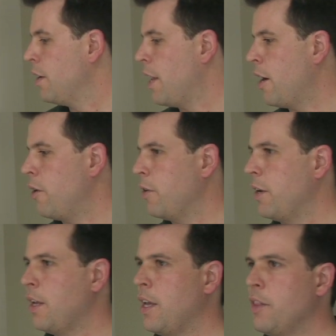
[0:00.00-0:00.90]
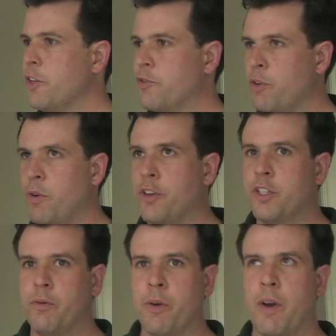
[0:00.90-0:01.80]
Now, in this room
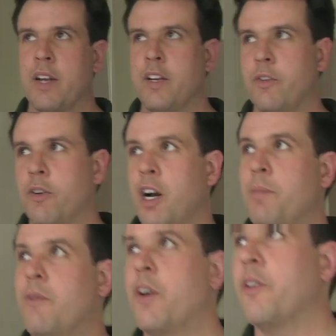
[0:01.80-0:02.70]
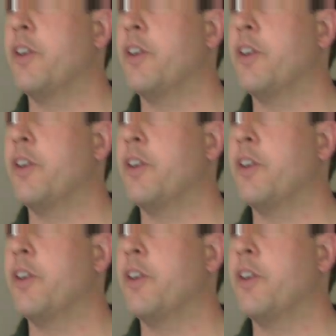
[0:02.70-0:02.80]
also we ran into a couple of other